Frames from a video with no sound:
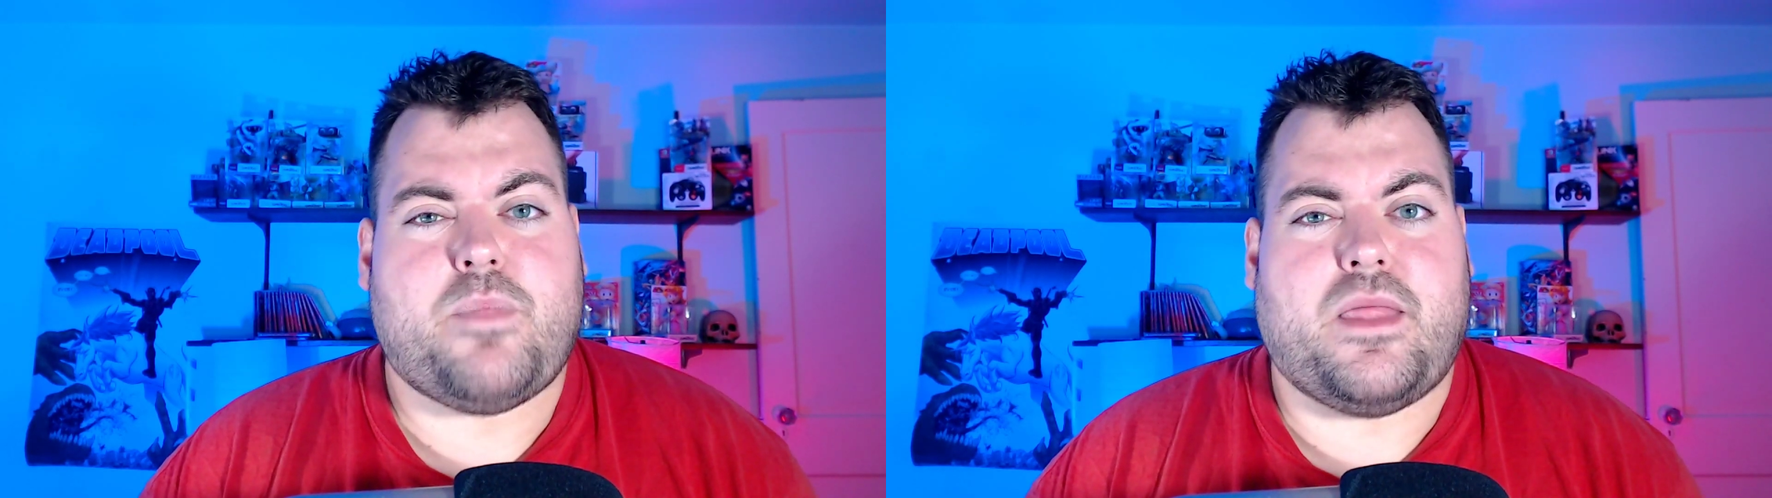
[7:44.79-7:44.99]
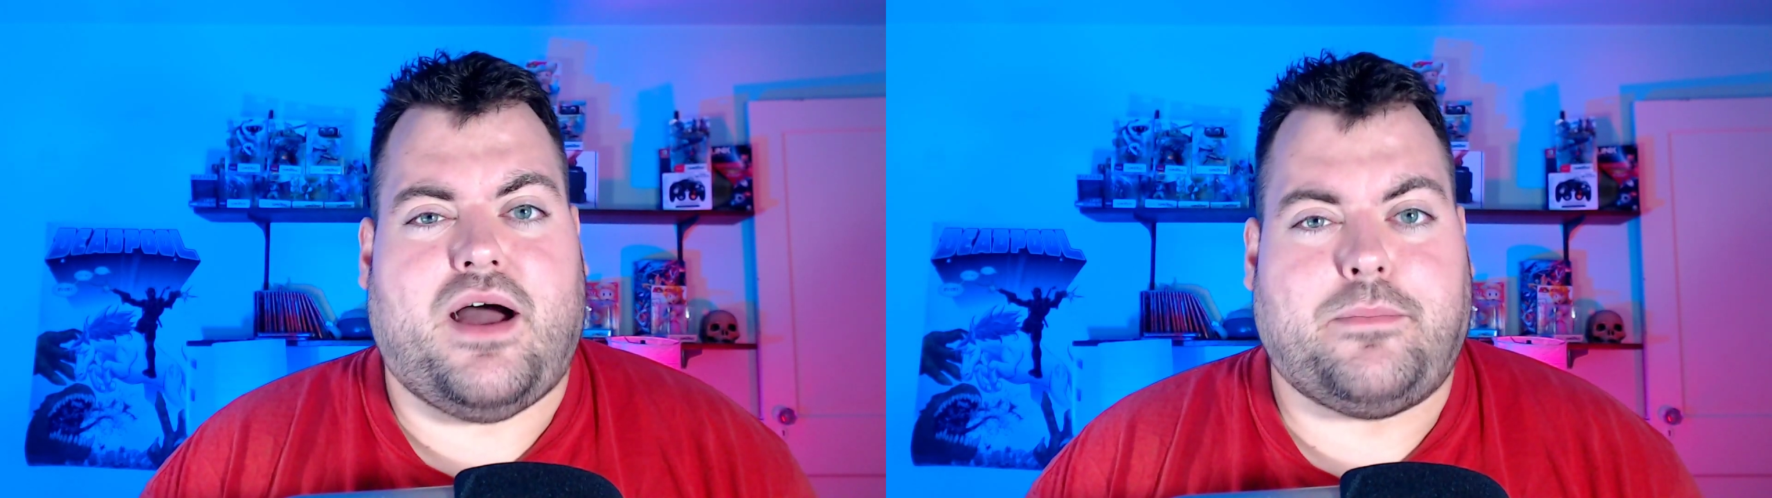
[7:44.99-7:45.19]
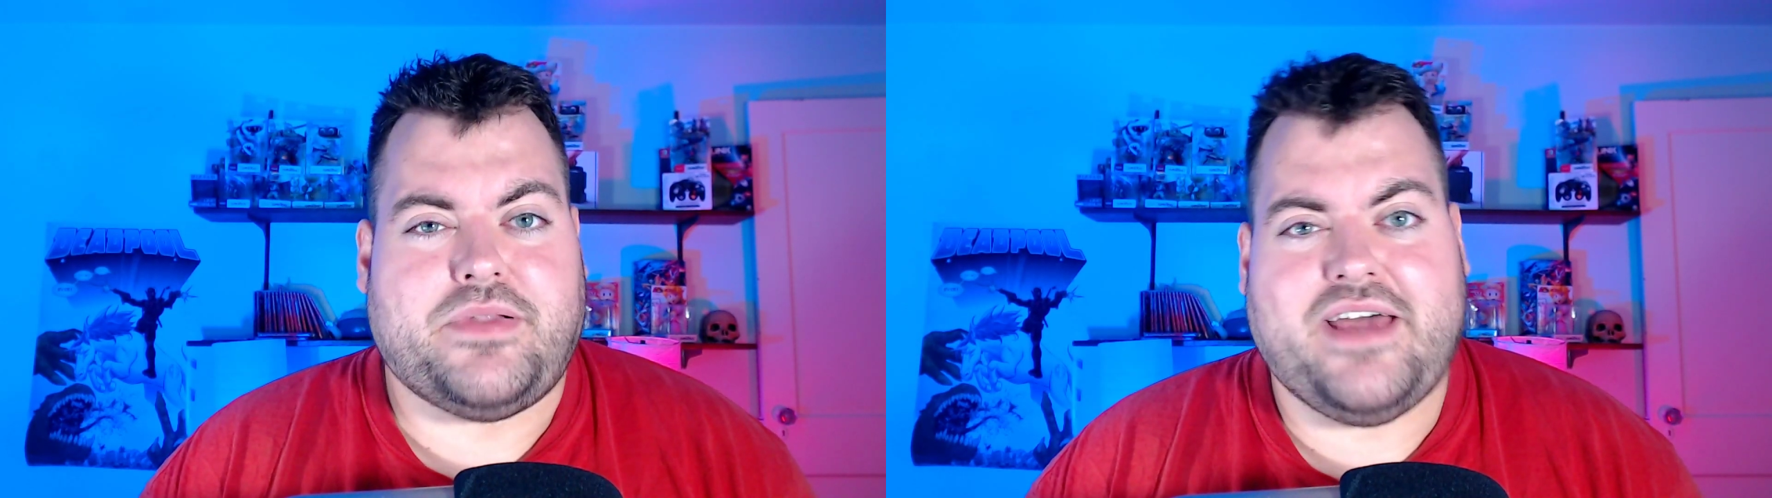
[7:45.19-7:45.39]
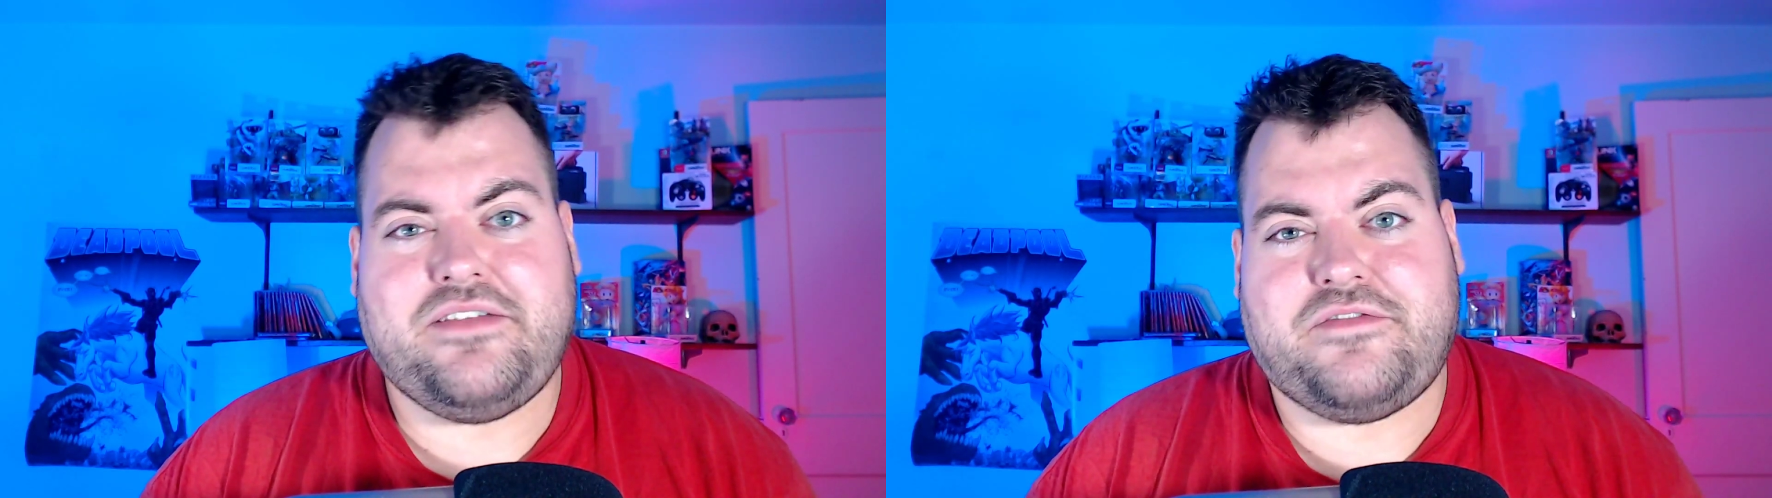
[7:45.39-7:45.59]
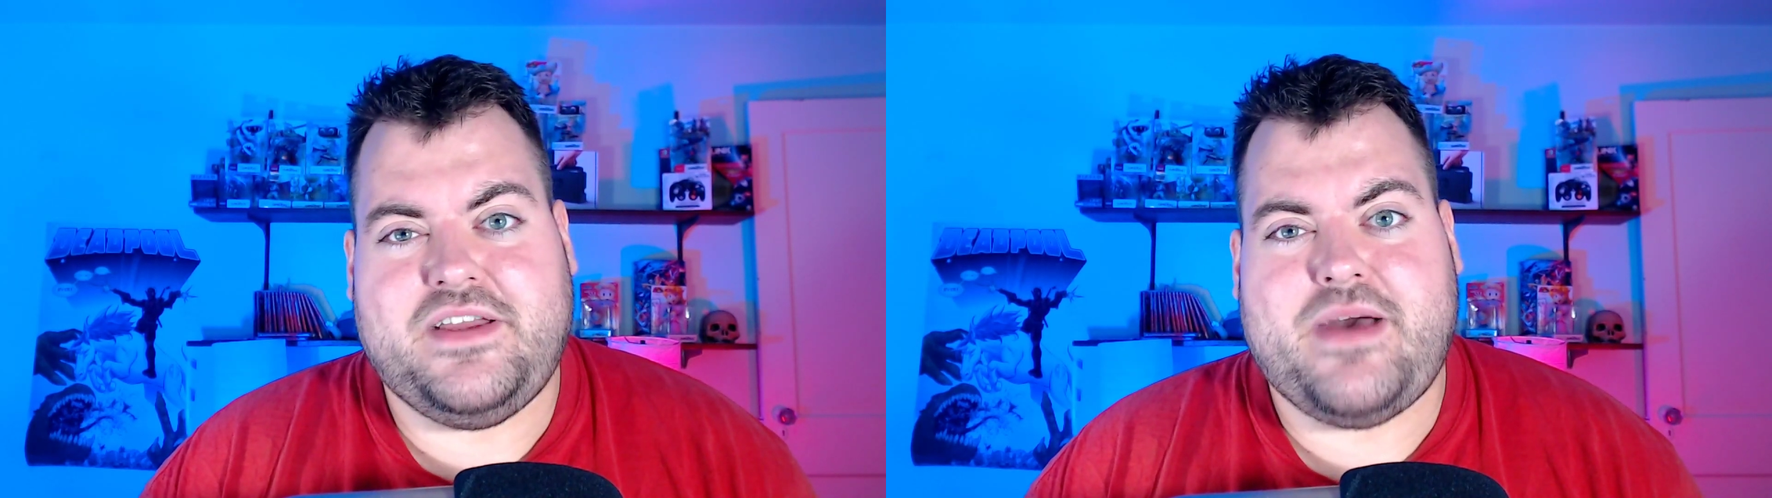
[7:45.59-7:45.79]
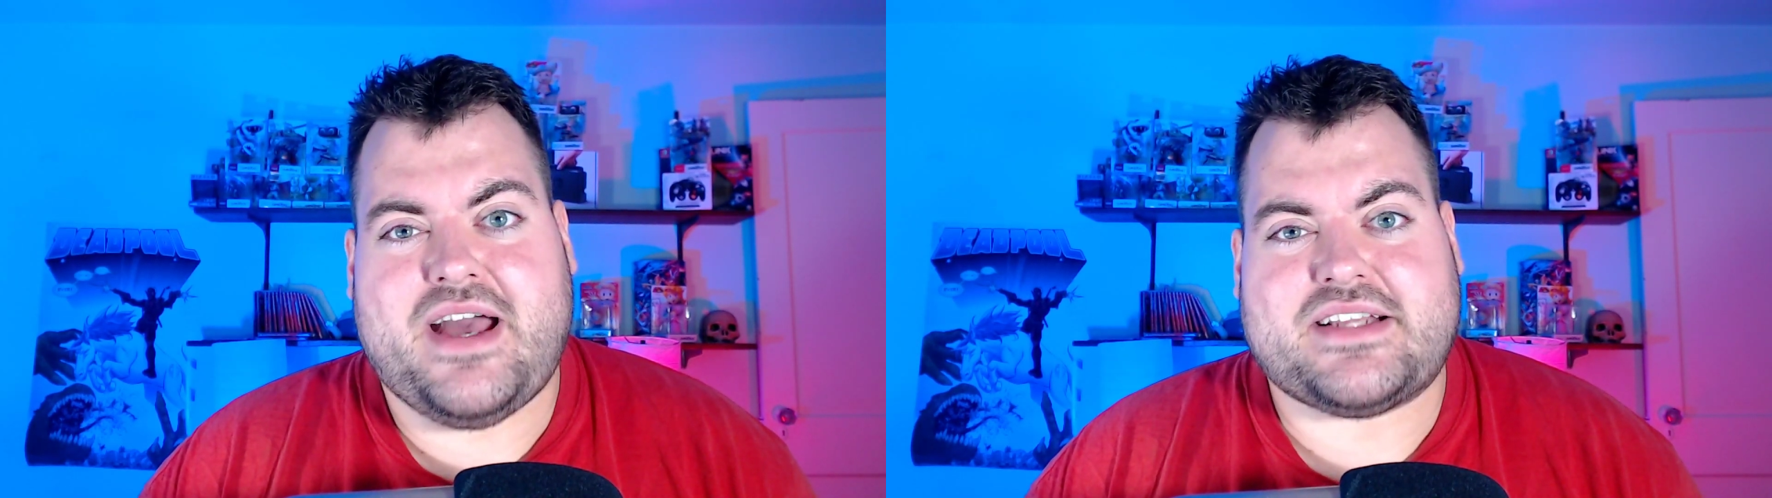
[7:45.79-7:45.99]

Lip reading: apply the feedback